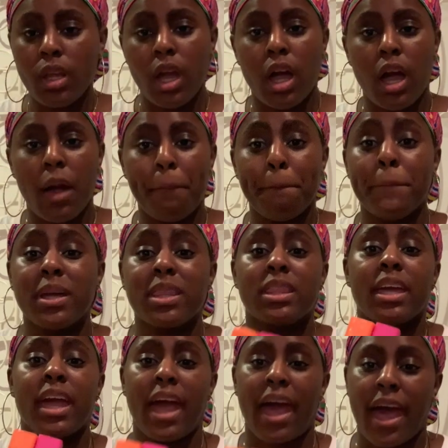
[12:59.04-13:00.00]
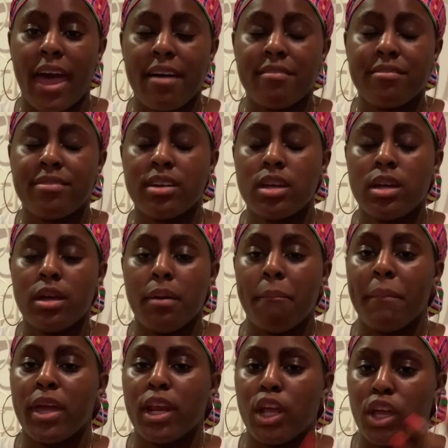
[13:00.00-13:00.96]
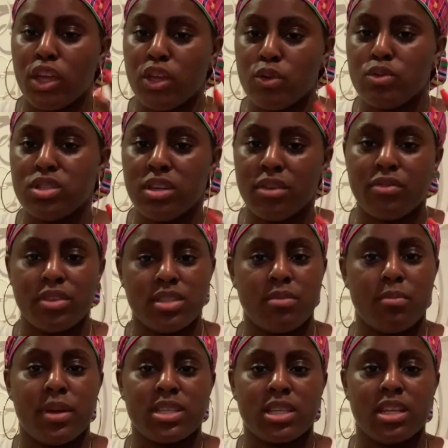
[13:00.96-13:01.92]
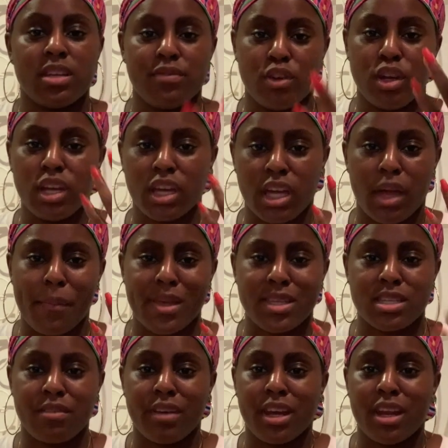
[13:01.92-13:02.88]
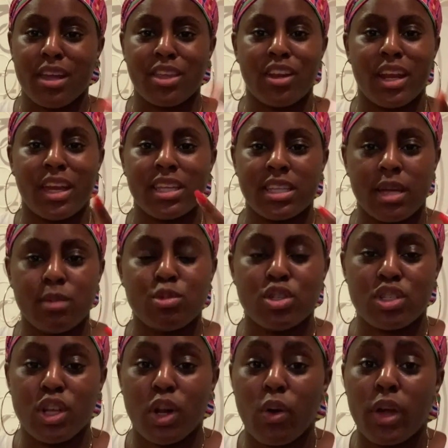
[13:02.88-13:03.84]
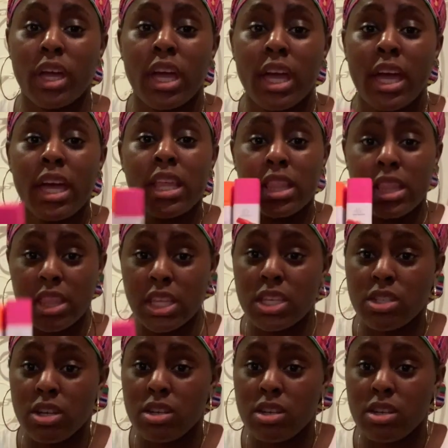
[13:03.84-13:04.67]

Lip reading: But they have made a huge difference in my skin. If you're looking at my skin right now and you're like, damn, she's glowing, these